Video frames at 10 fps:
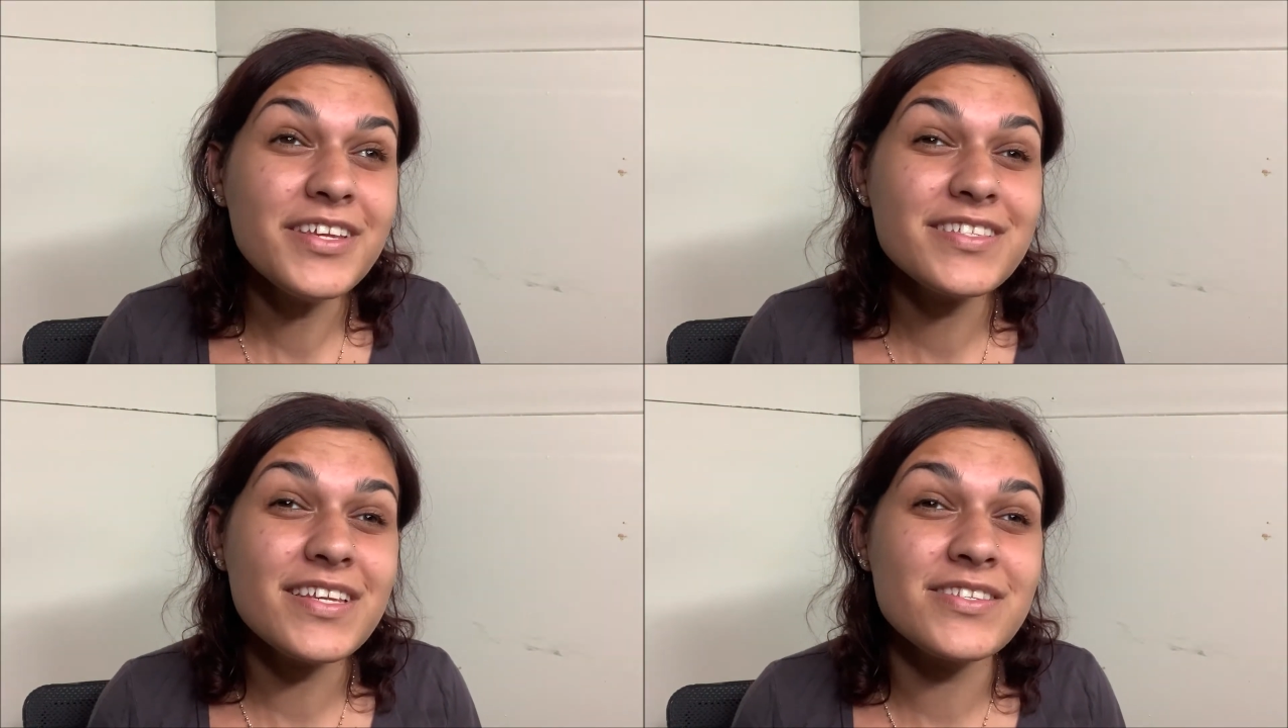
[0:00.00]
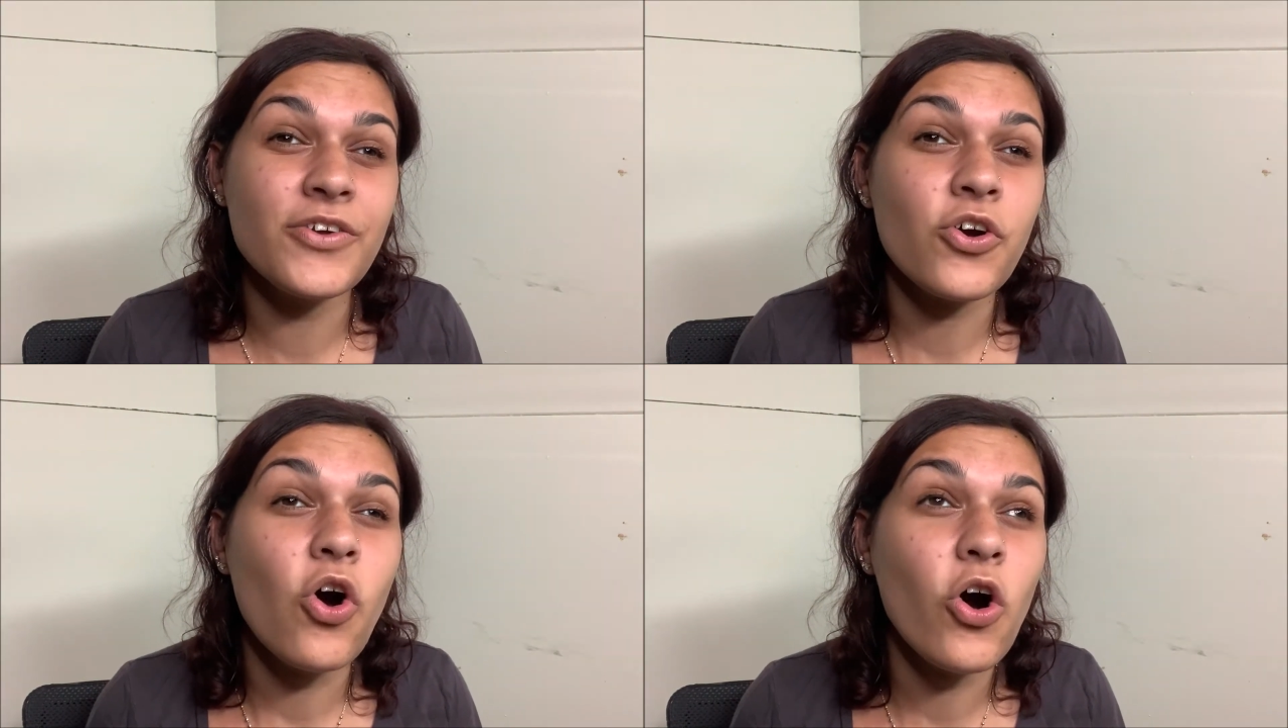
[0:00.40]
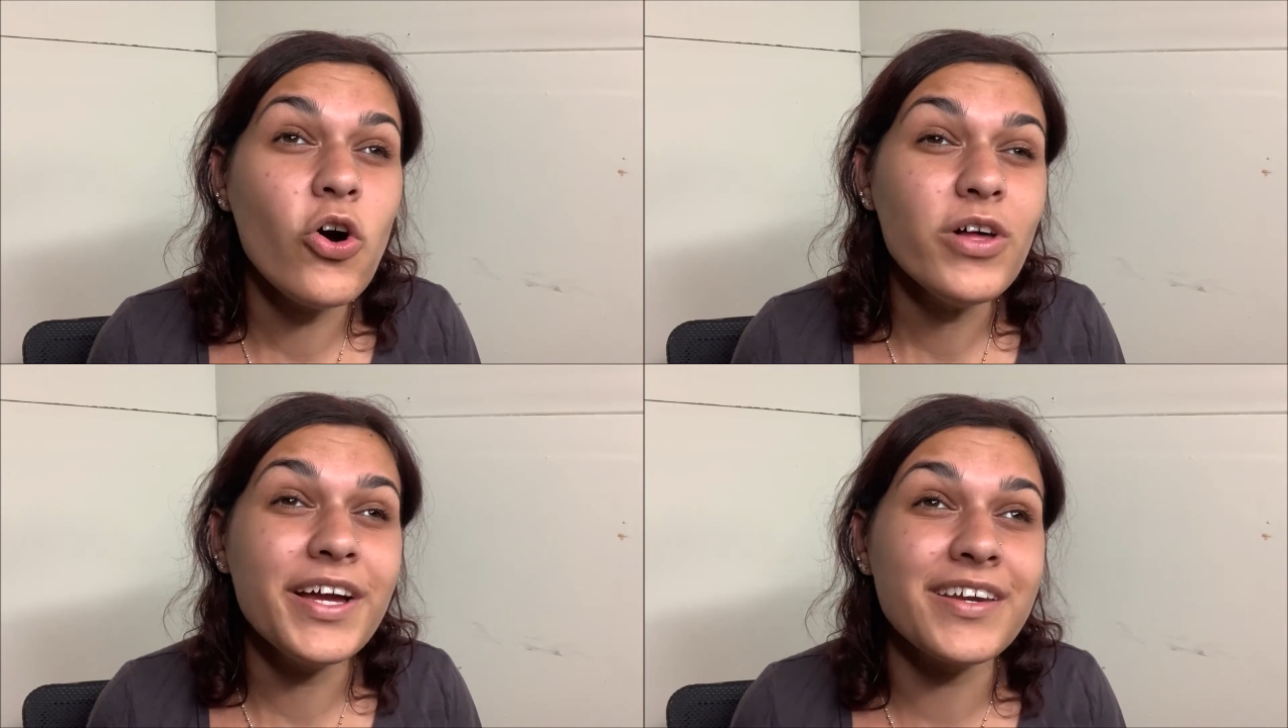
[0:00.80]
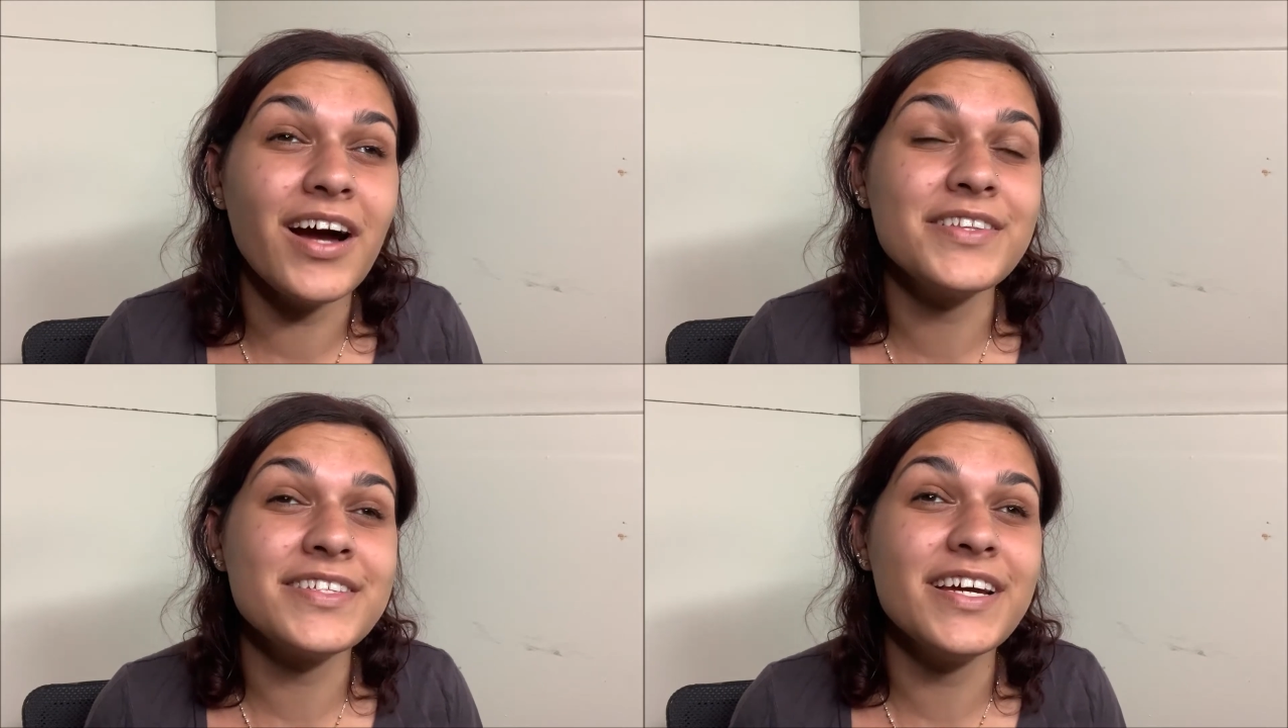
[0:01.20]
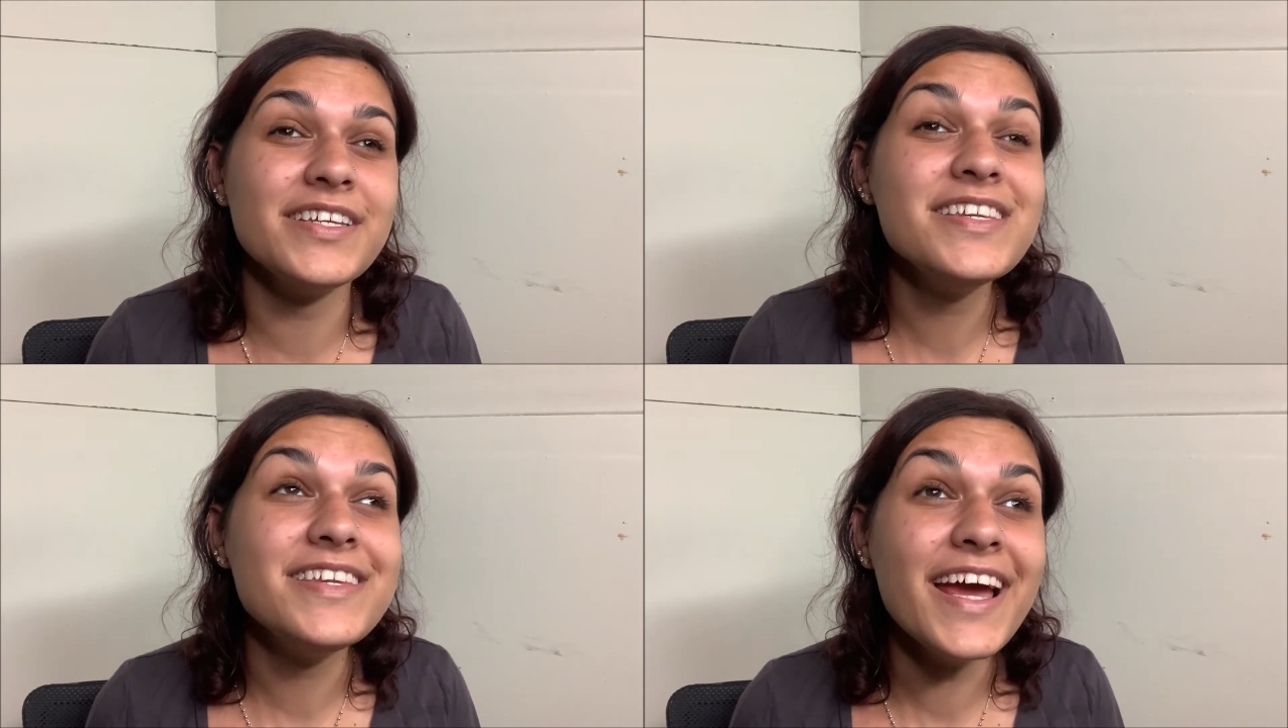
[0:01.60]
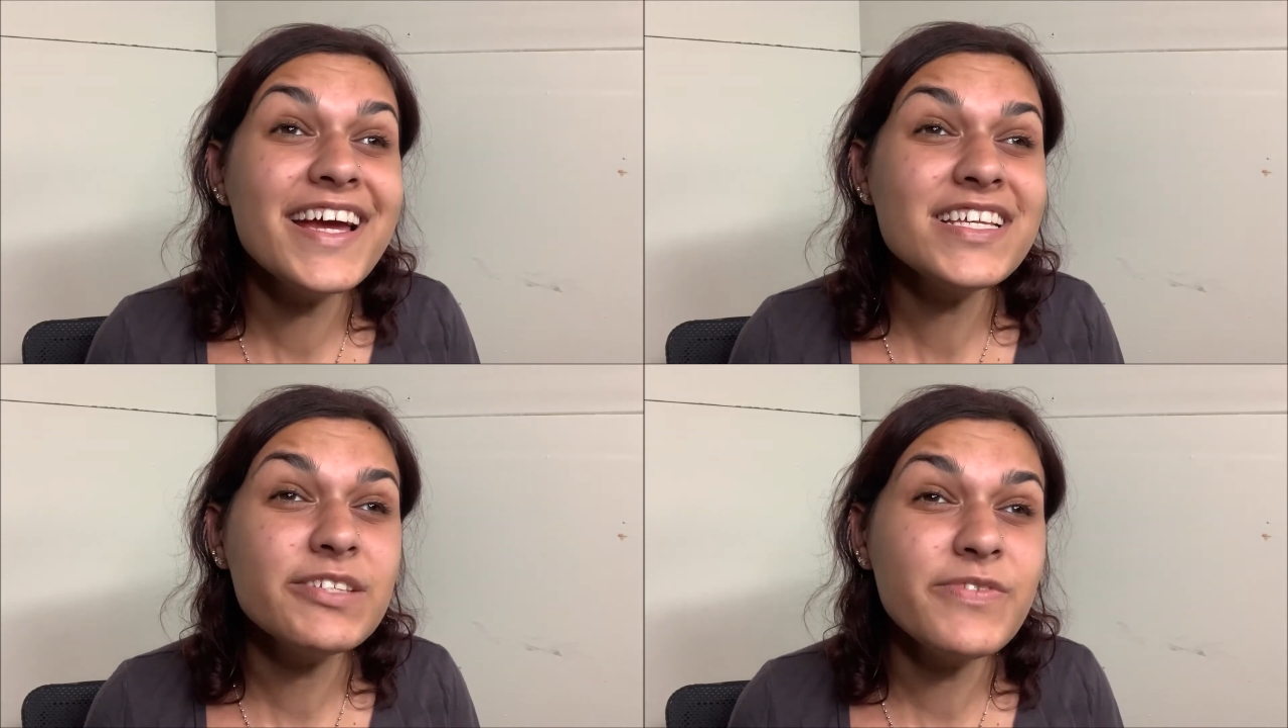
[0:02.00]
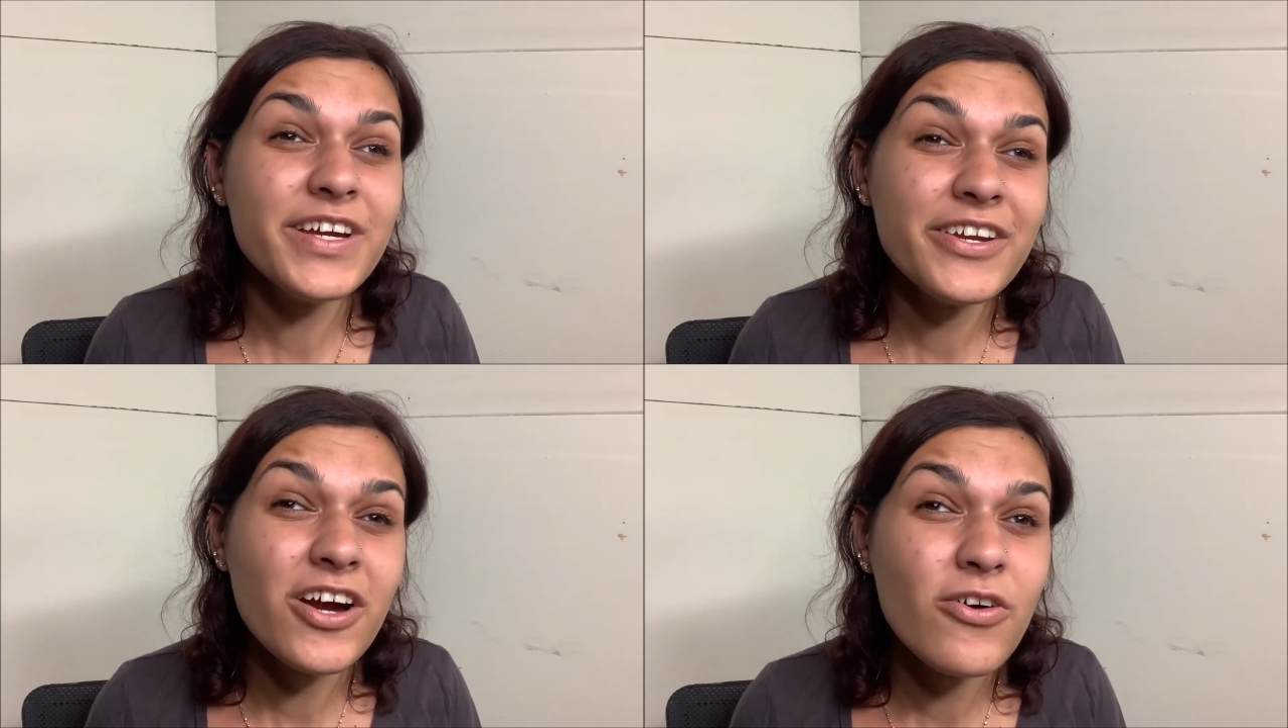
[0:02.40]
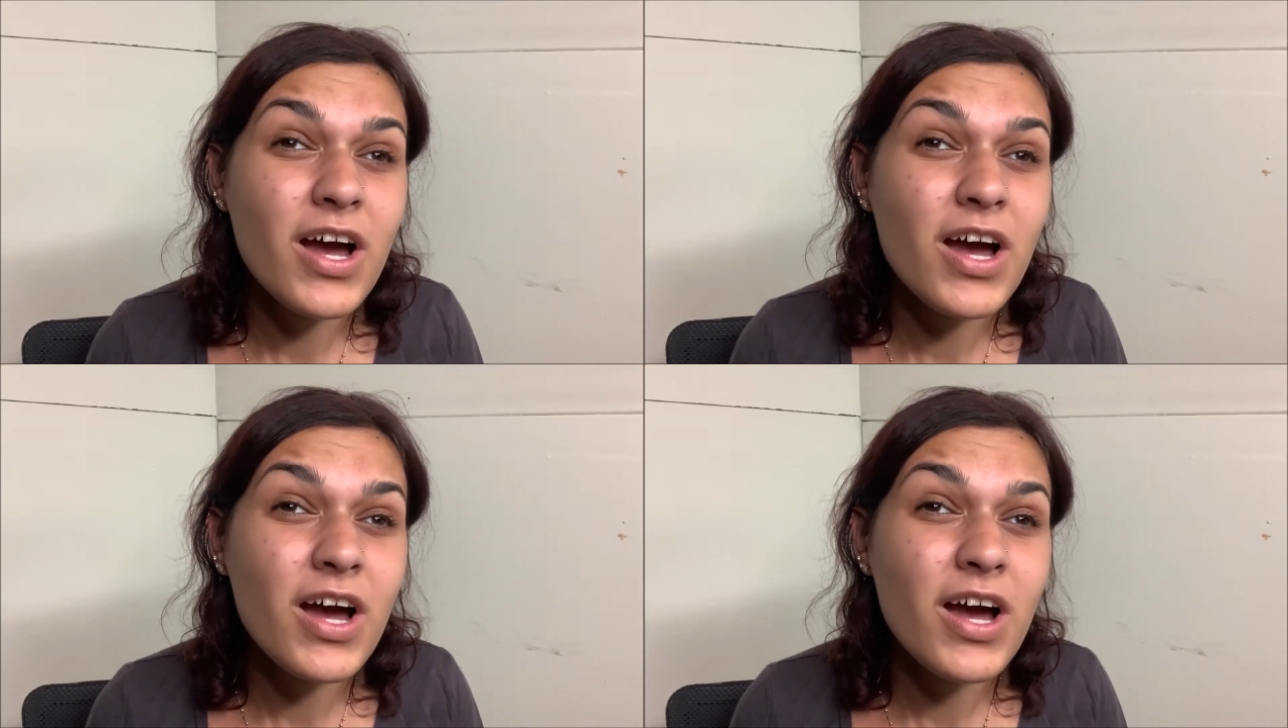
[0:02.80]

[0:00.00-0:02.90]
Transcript: This is Nicole, and on today's video,